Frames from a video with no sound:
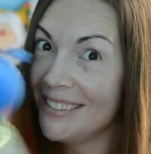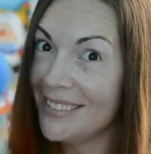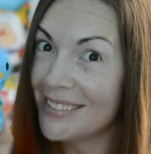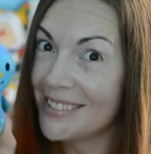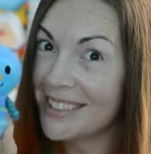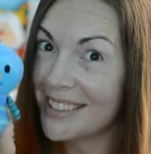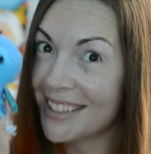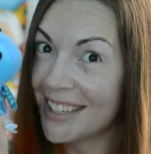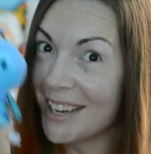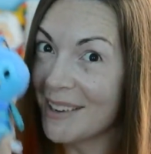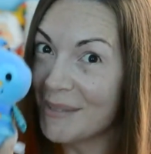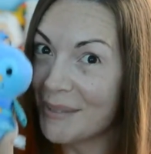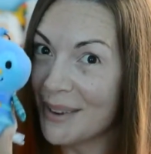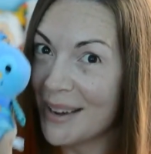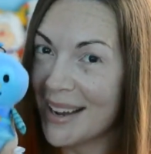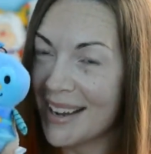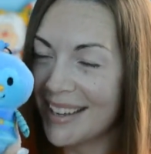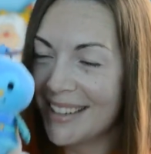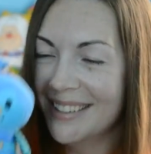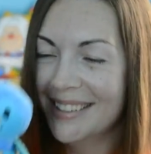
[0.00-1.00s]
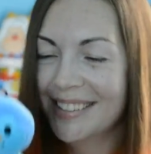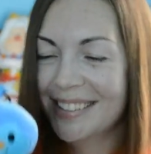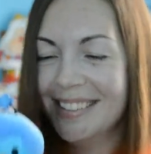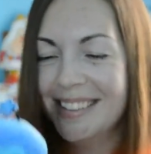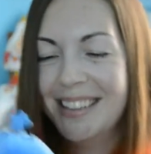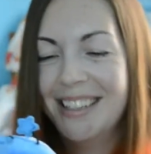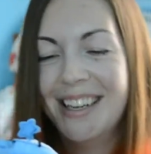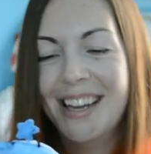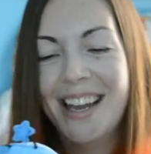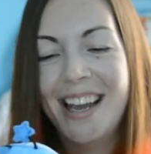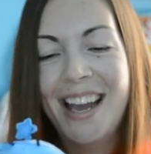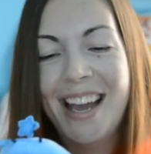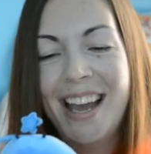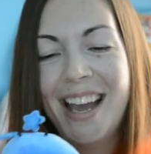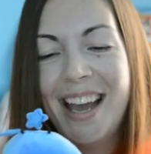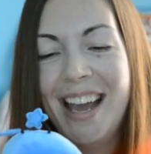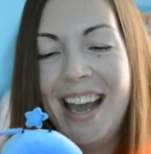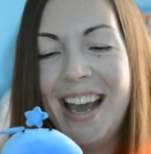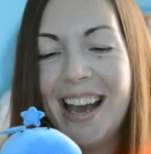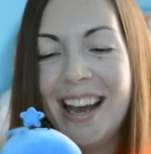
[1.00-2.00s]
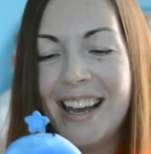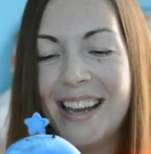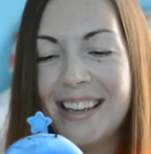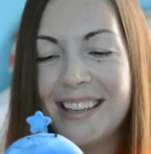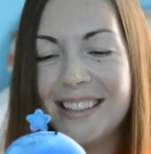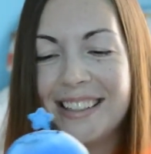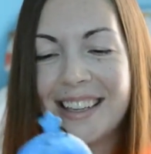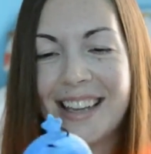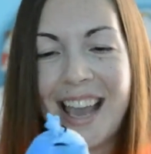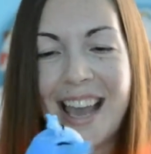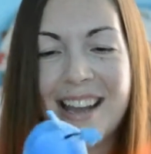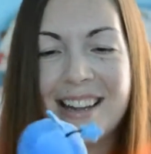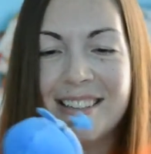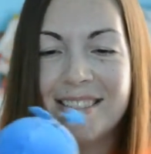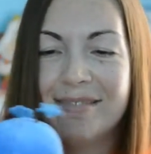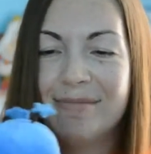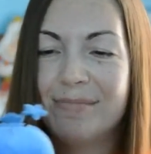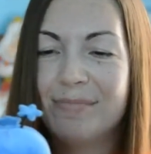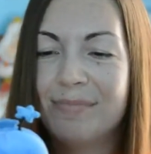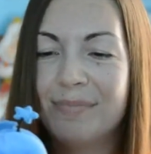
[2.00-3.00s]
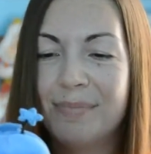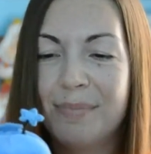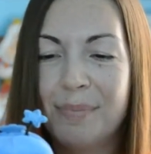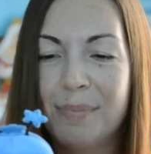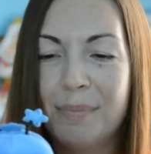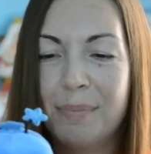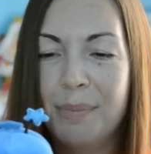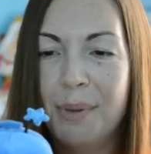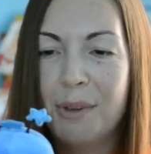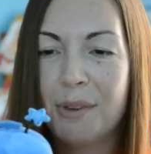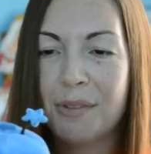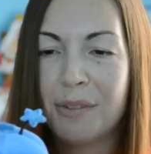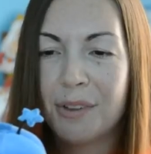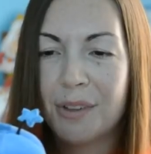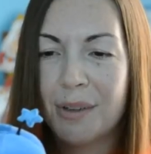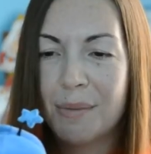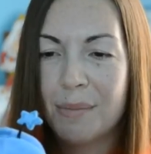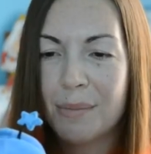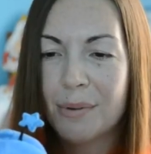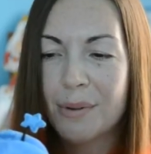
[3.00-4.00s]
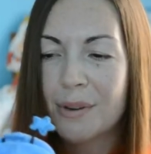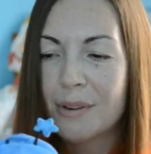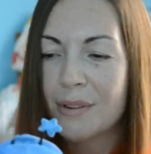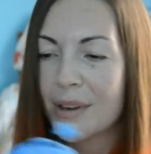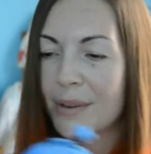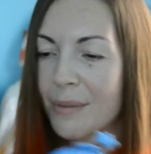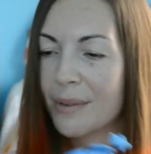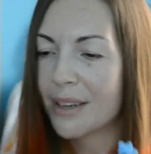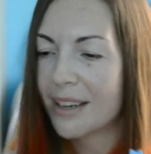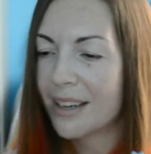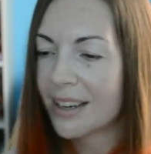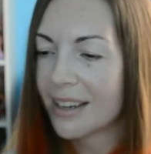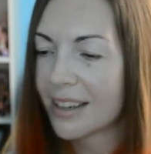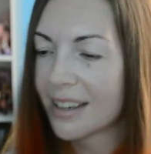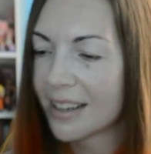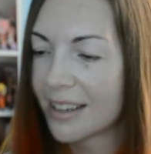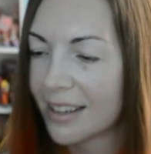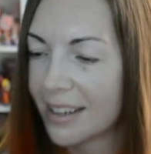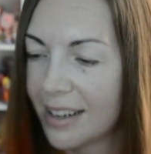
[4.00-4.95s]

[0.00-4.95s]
You should get one. And again, beautiful embroidery work.